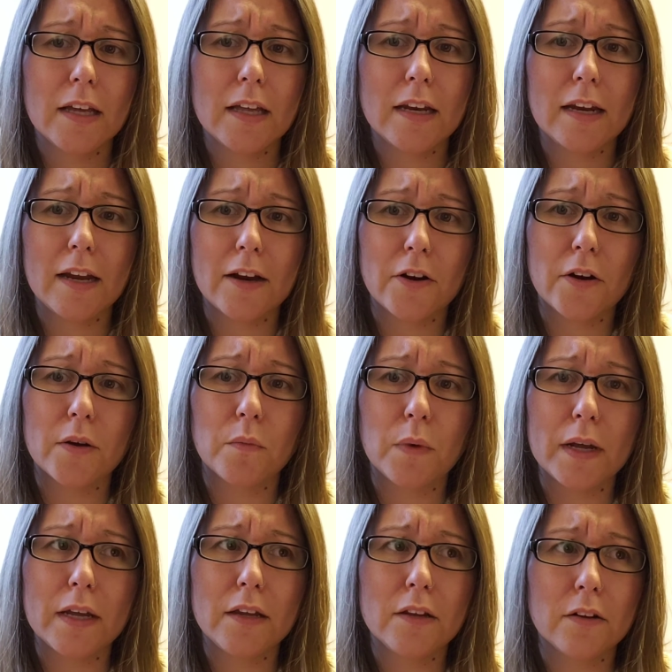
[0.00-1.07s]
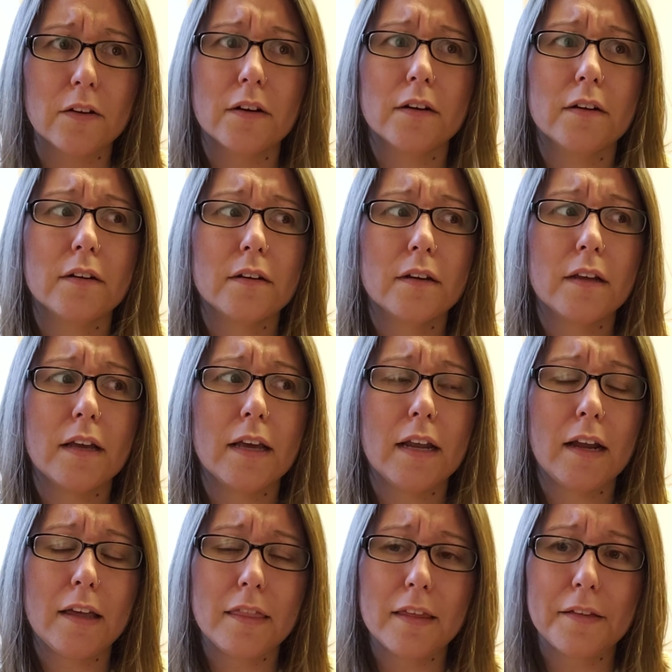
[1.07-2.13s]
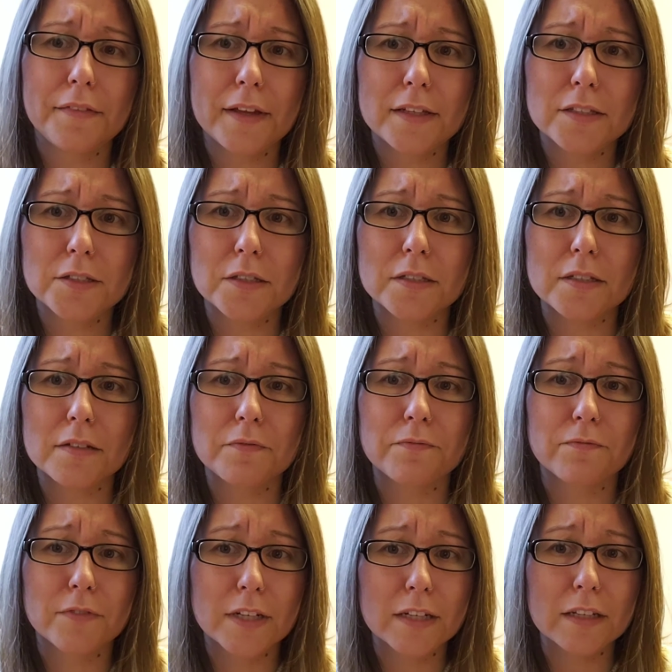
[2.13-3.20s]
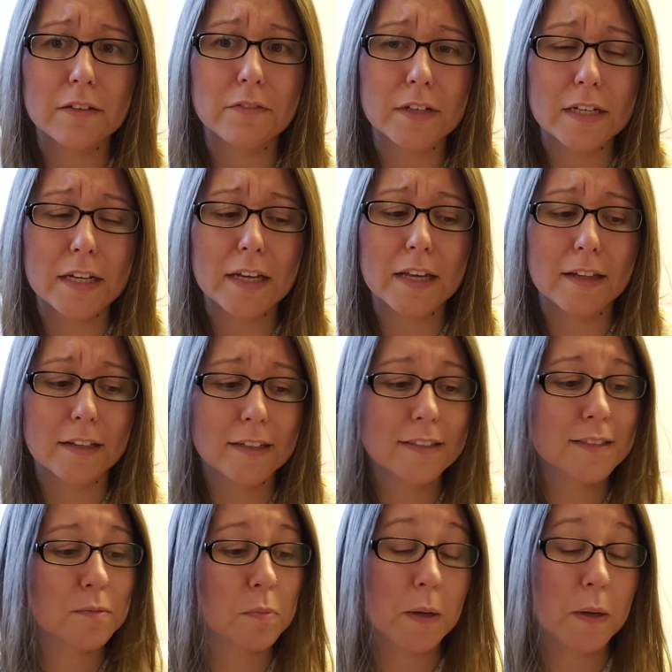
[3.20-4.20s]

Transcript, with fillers: an Aran weight yarn, and I think that's just really ridiculous,